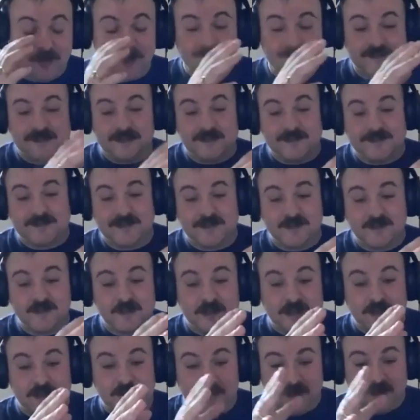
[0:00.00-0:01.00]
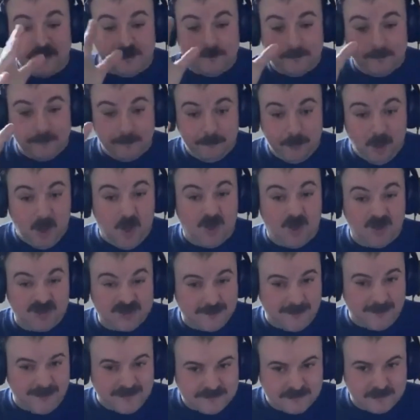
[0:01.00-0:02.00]
My understanding is they took it in
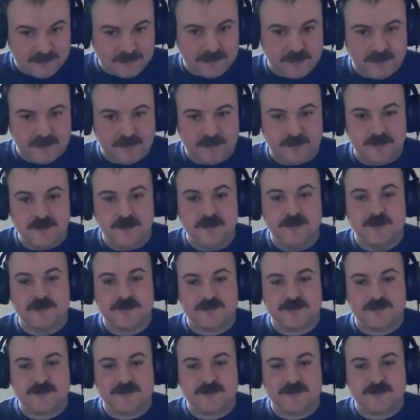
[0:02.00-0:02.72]
parts, basically.